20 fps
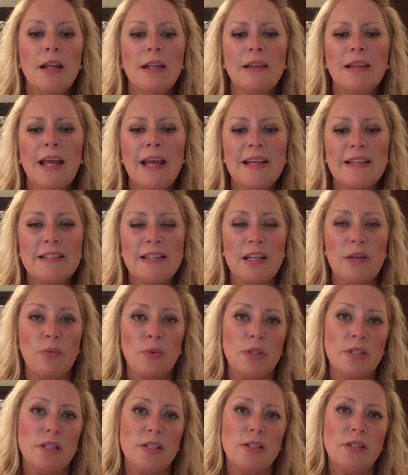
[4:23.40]
Lexi
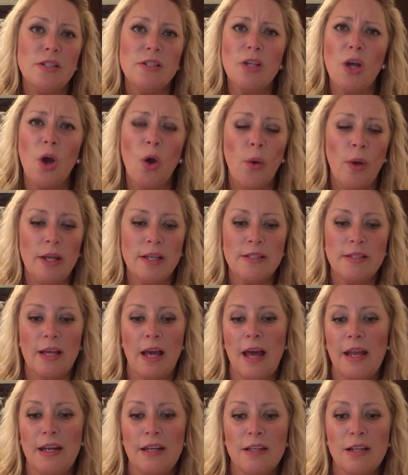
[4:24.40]
was so
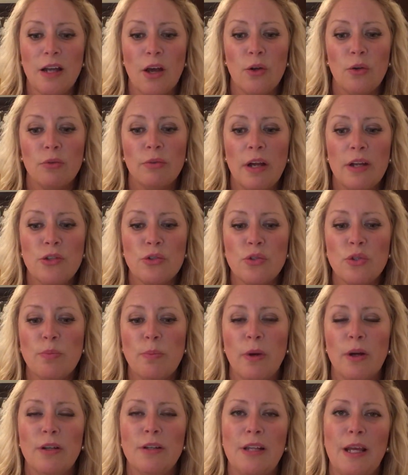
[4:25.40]
excited to go to Rachel's
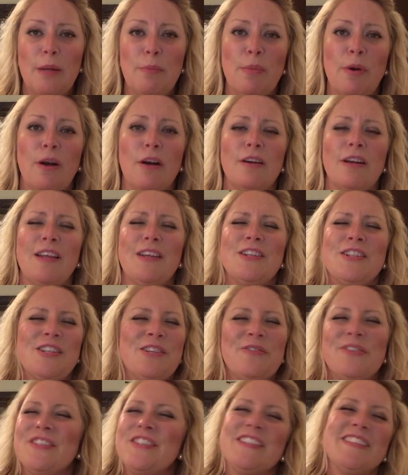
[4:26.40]
birthday party.
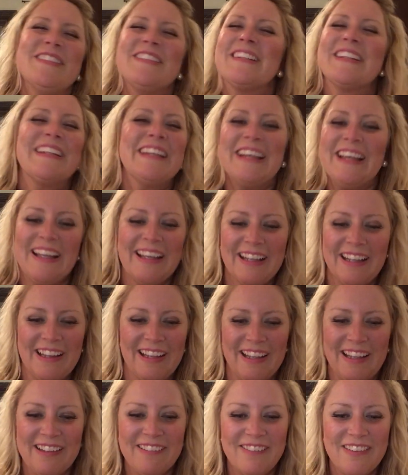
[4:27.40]
She was just
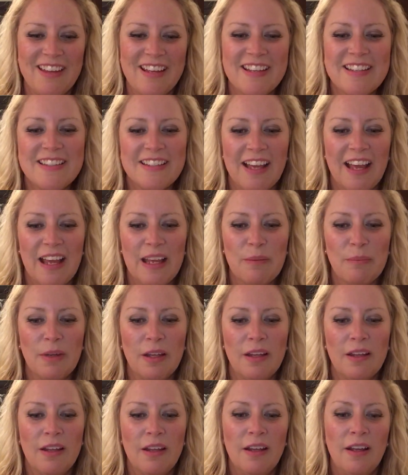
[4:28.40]
giggling with
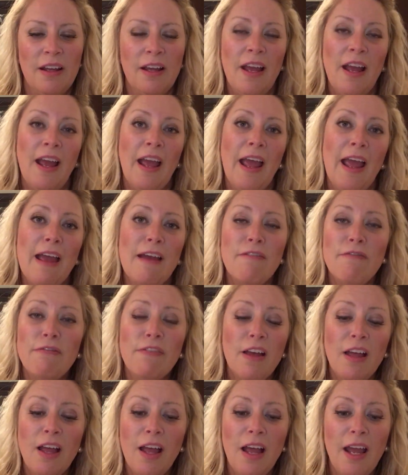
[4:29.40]
excitement. Have
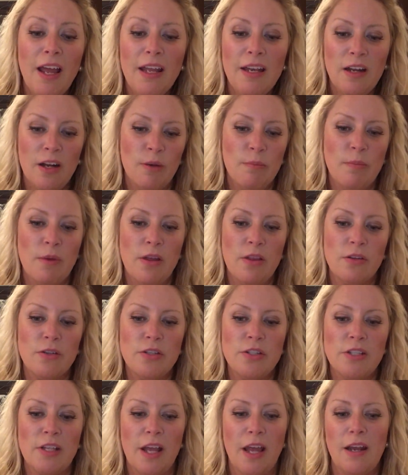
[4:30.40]
fun, her mother
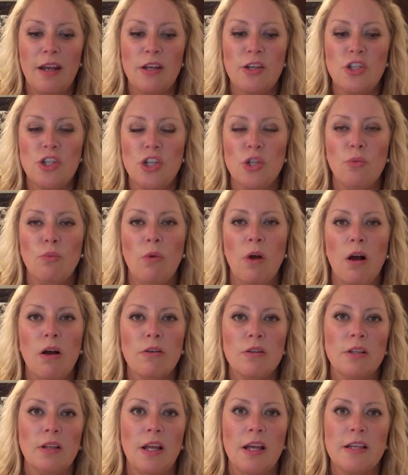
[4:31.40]
said as she
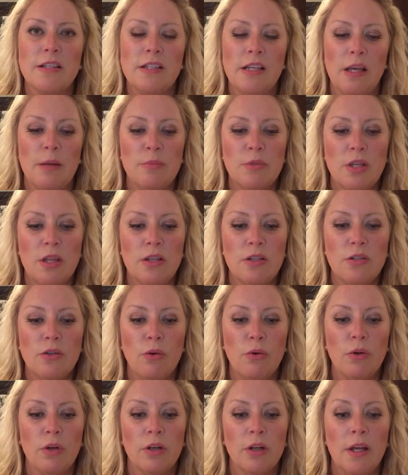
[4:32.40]
walked Lexi up to the
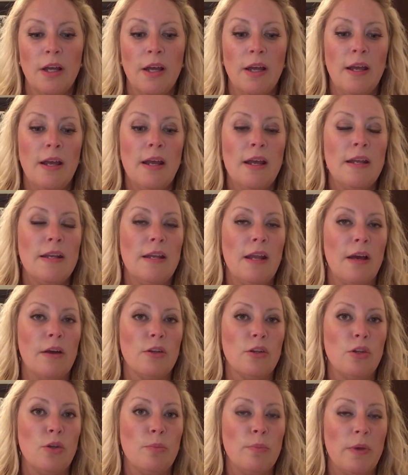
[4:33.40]
door. Now
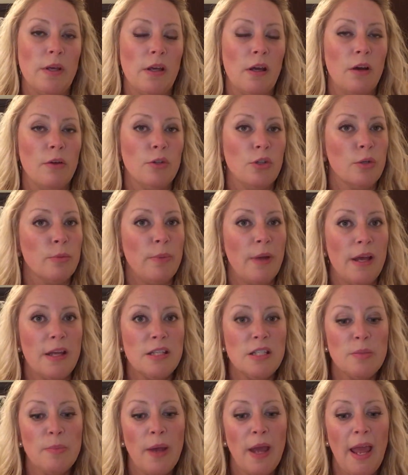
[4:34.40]
you be on your
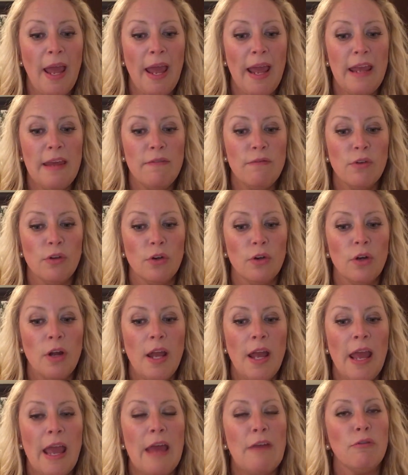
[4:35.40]
best behavior
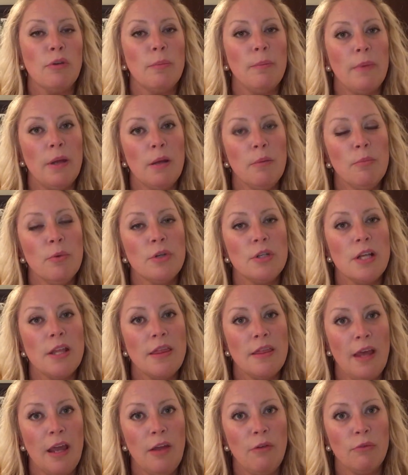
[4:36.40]
and remember to
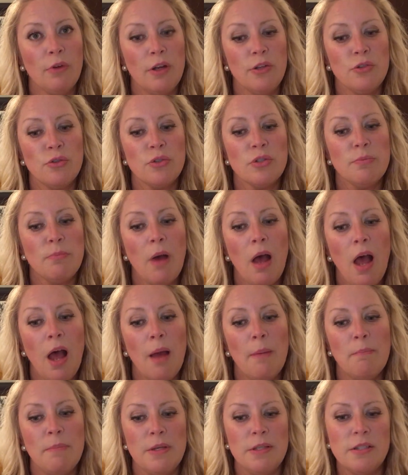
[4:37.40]
thank Rachel's
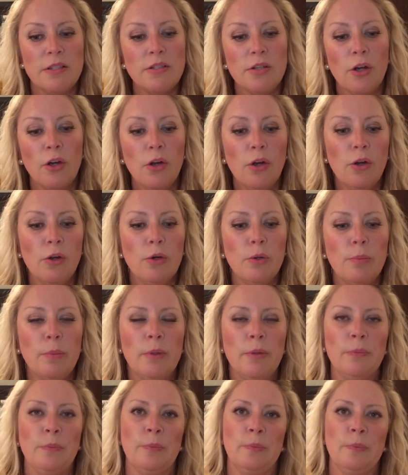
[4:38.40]
mom, Mrs. Erb.